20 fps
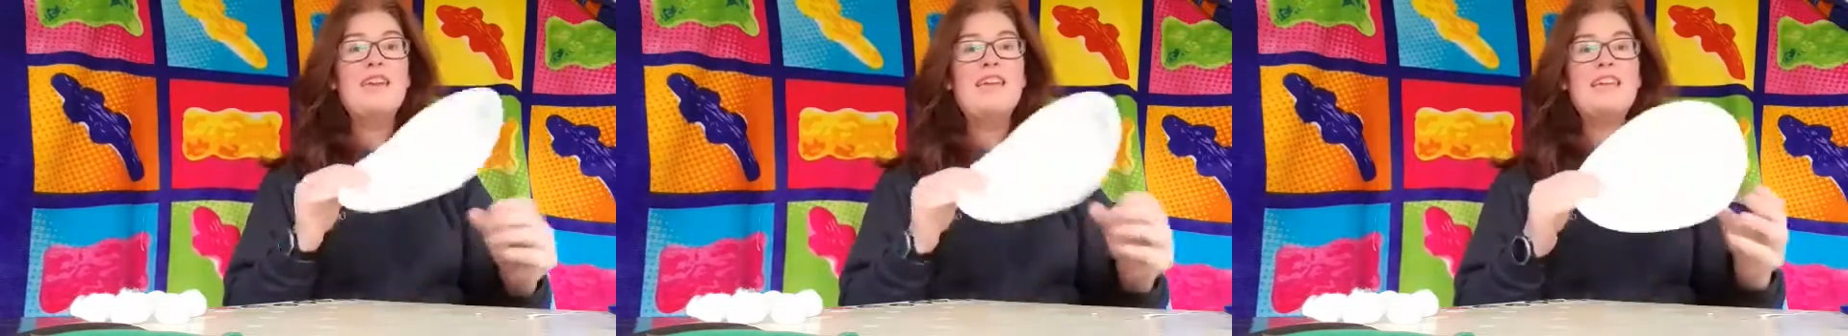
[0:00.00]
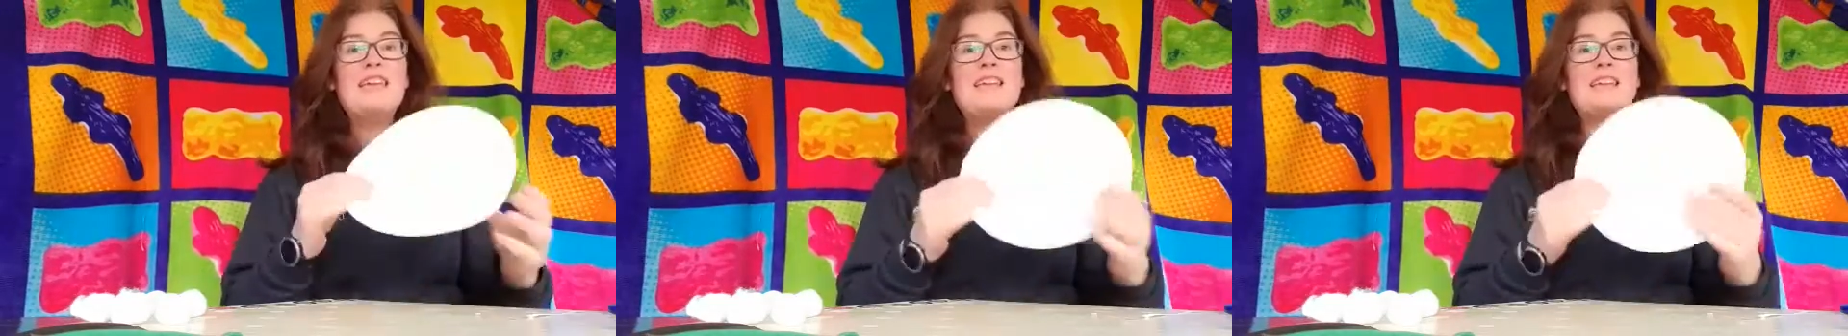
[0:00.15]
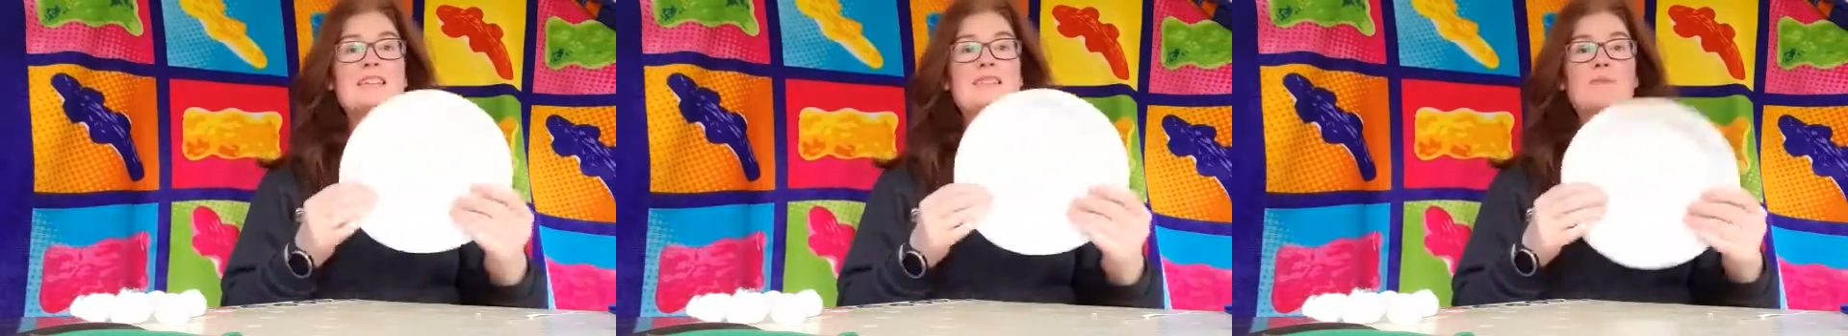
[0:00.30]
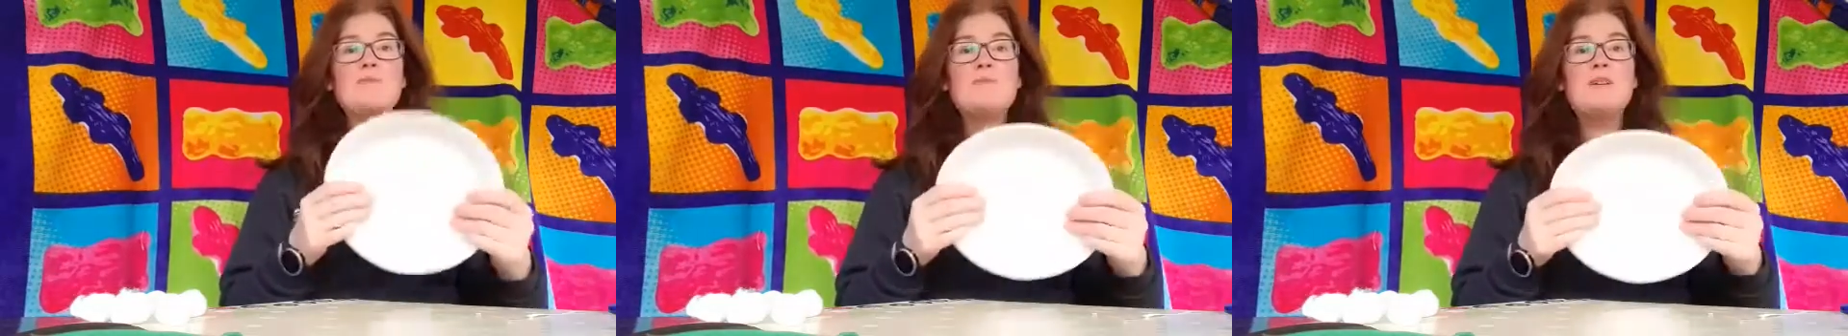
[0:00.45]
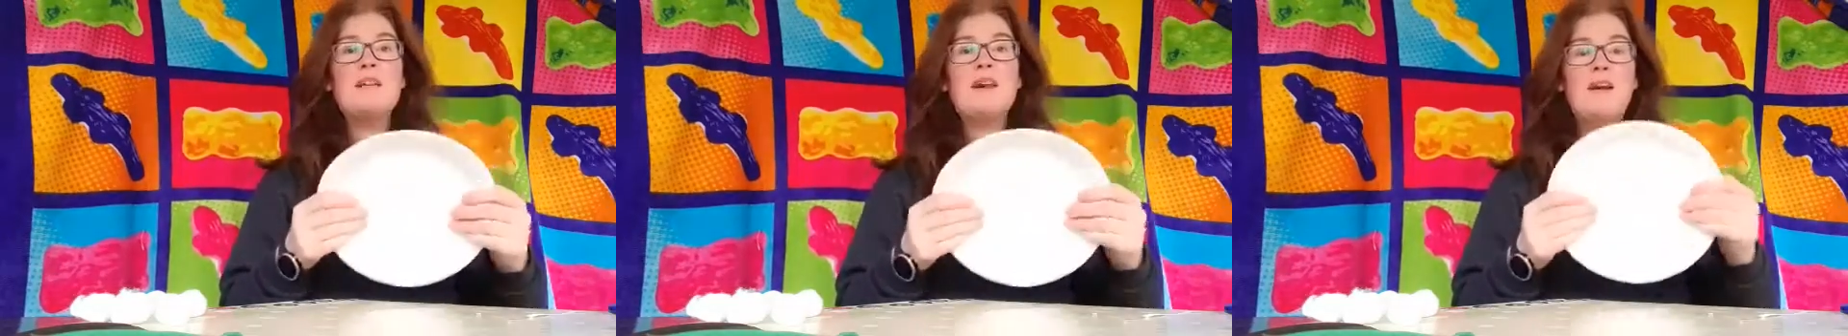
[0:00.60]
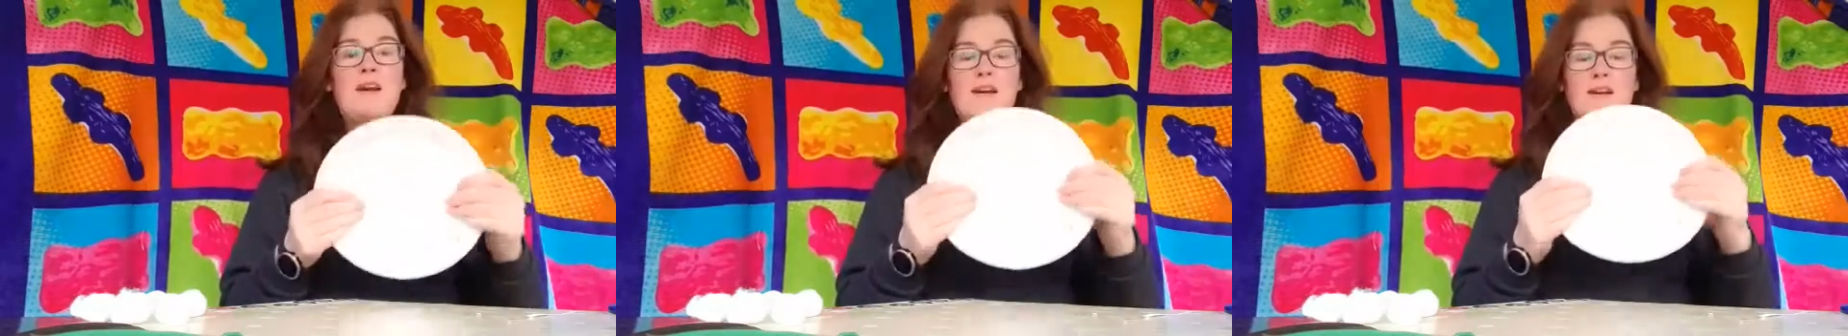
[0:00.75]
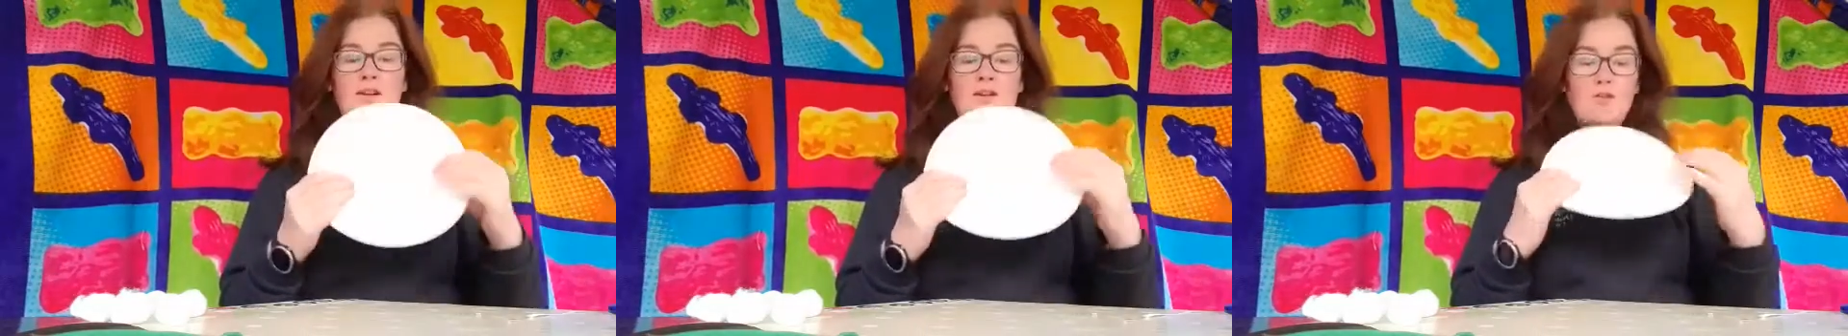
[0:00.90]
is we
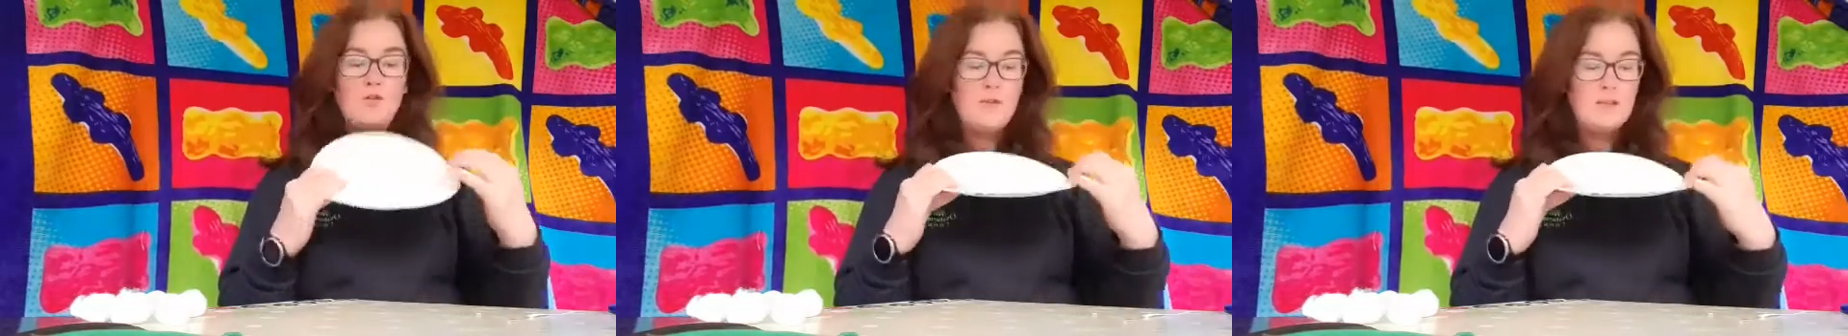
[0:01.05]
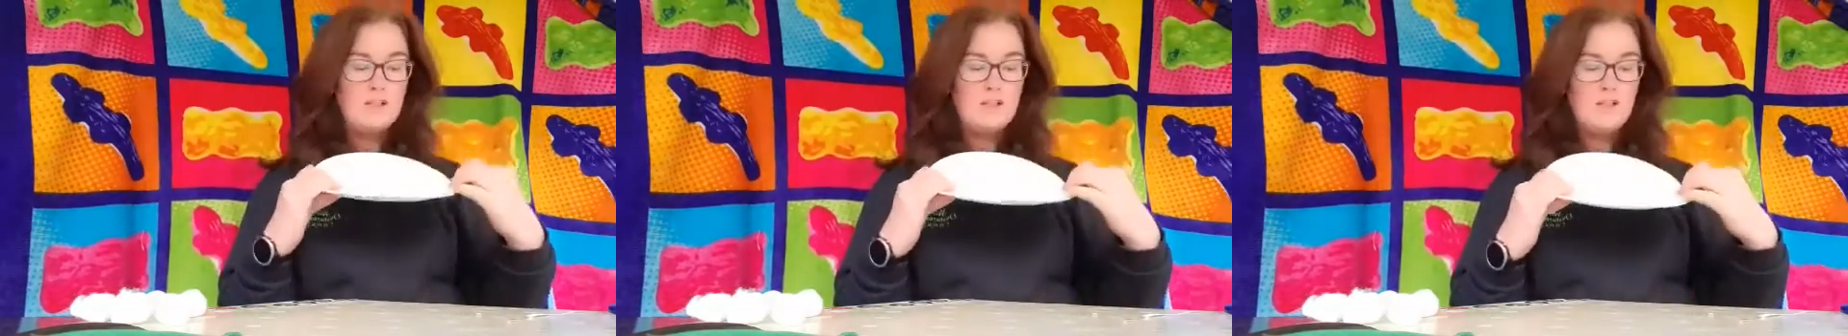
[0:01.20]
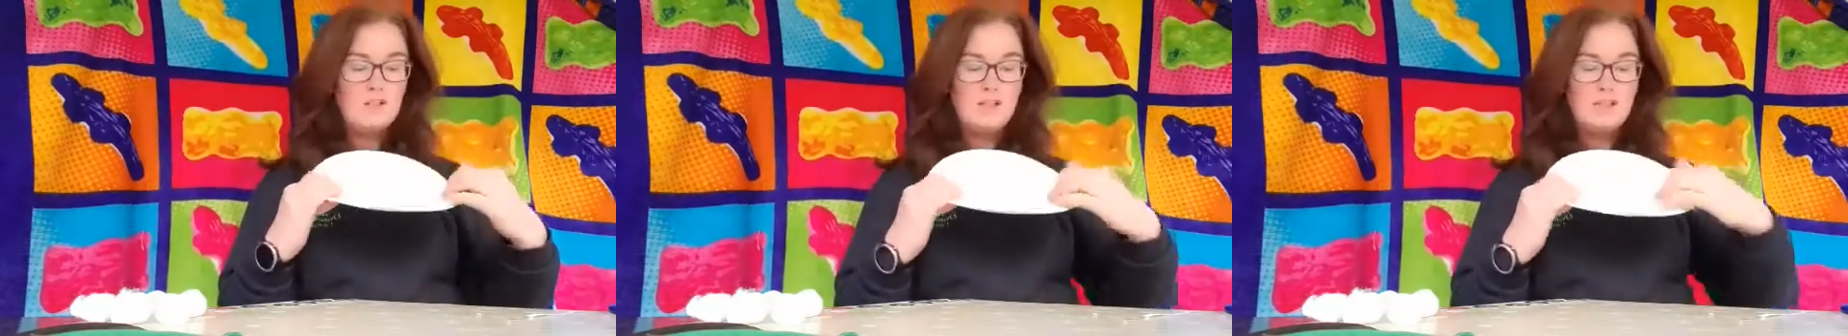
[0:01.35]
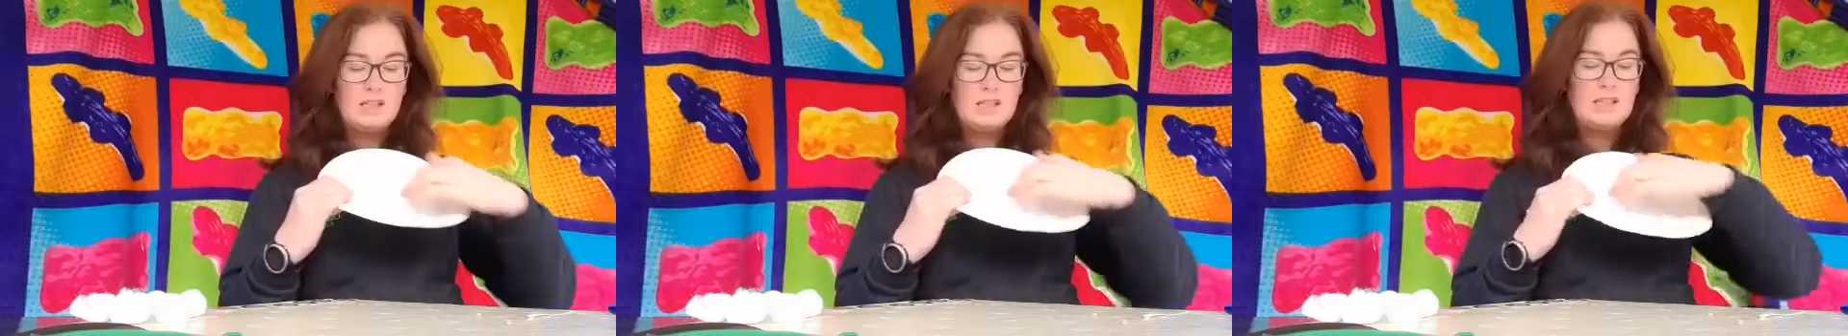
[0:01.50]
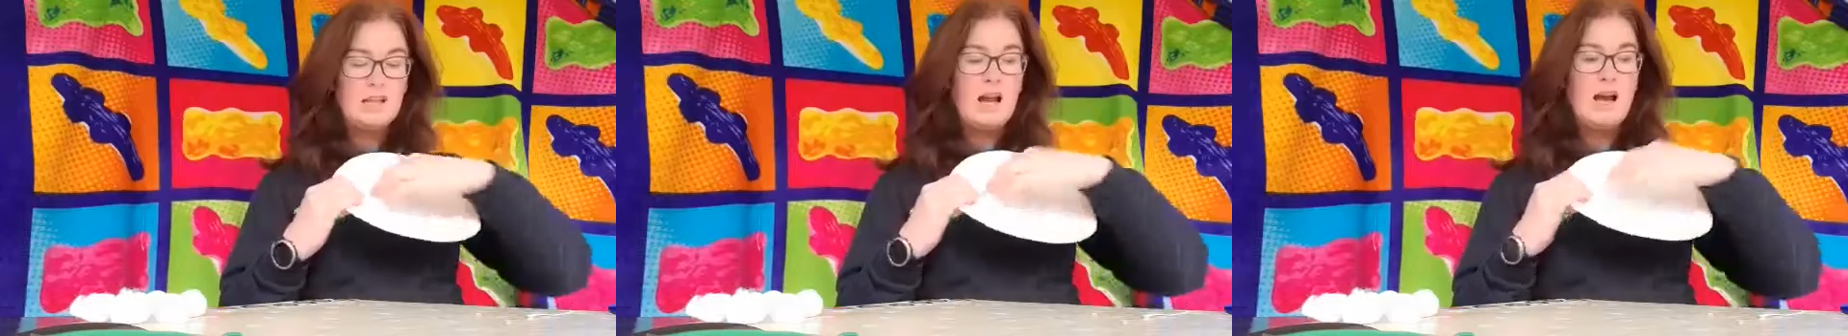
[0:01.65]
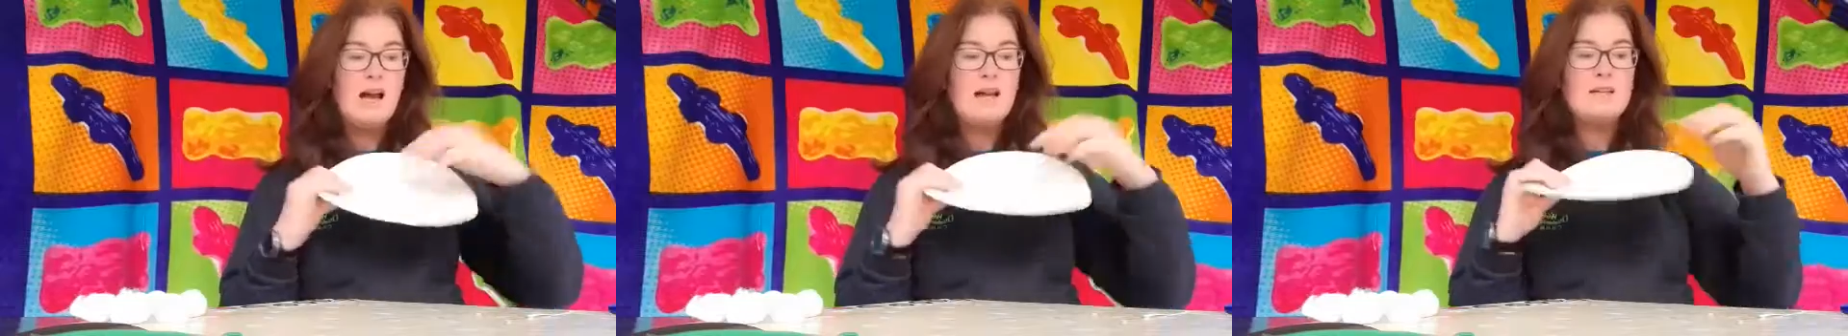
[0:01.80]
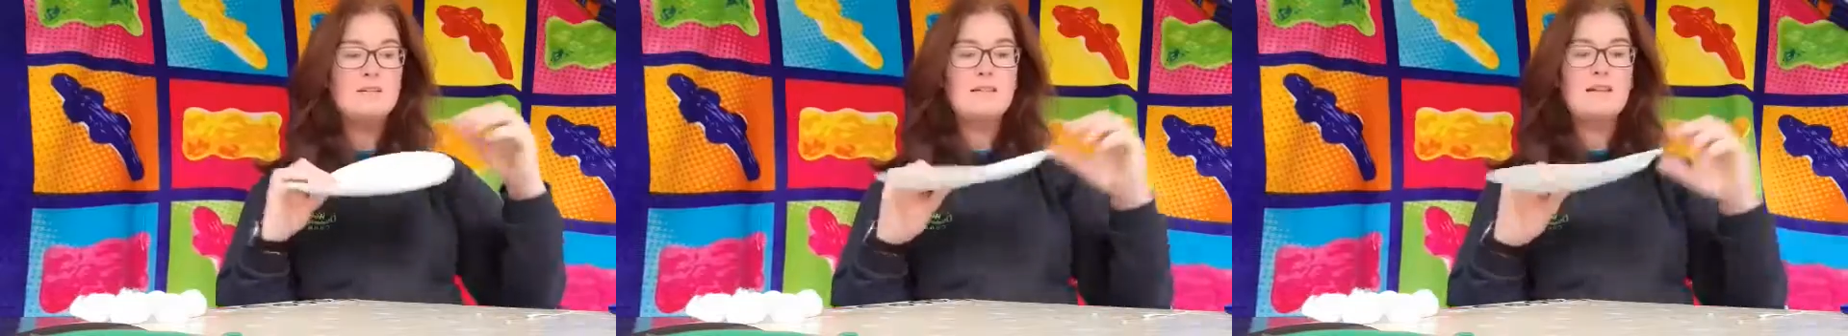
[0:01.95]
are going to just
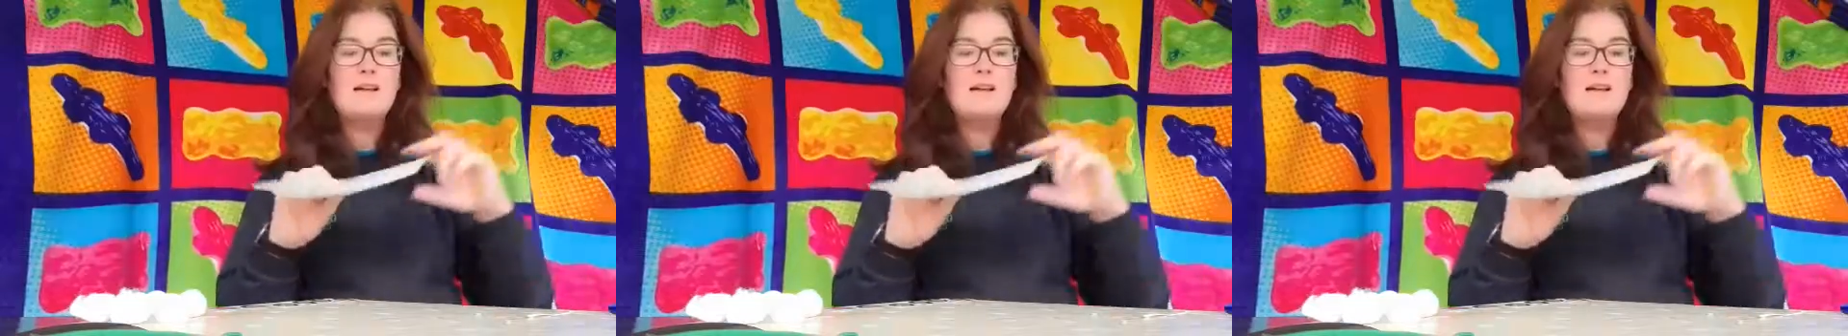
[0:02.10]
cut